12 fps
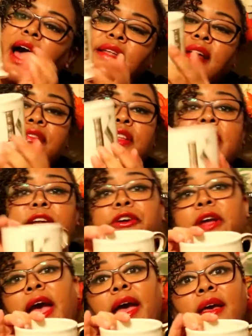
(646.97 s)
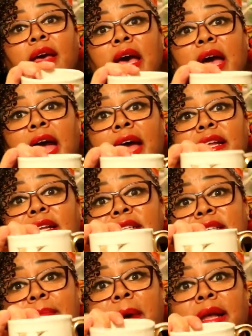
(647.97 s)
I love the letter K and it
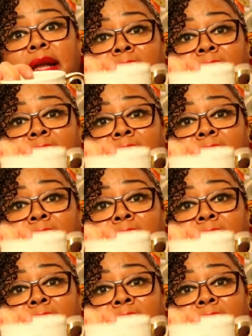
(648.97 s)
is in my